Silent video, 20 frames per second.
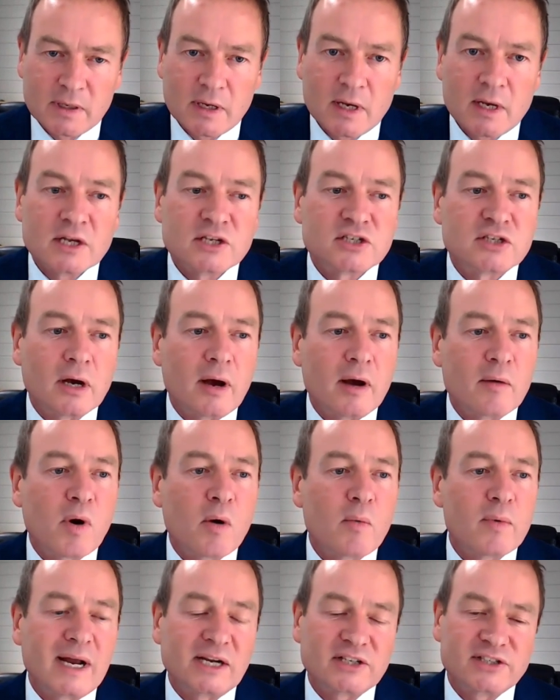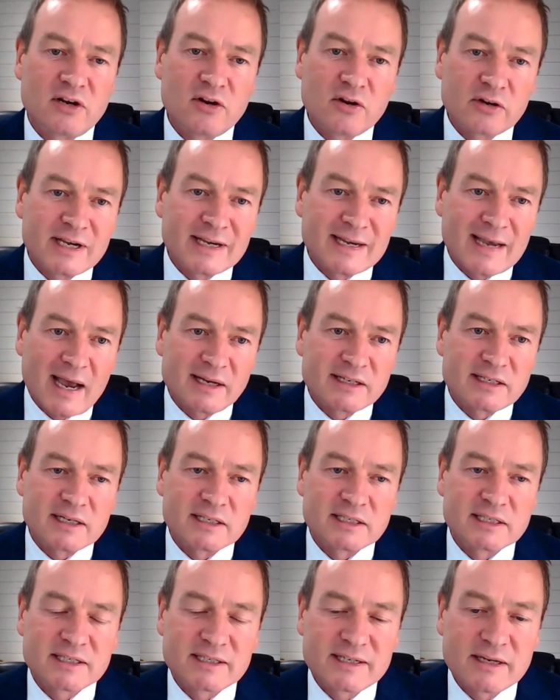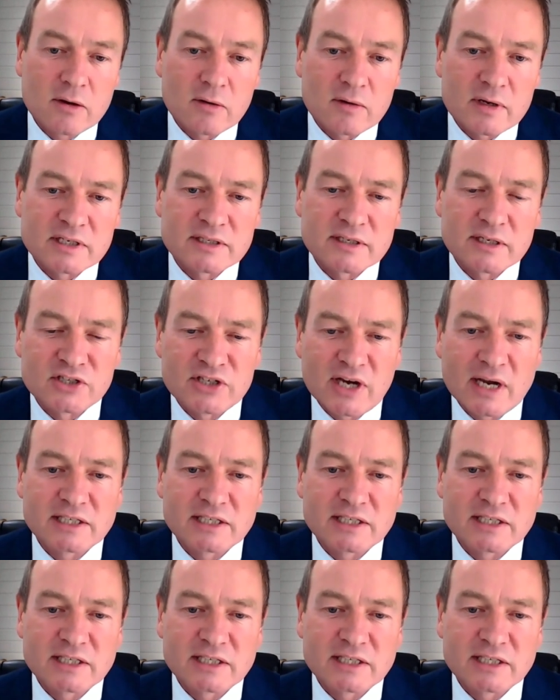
Okay. So what we're actually looking at is the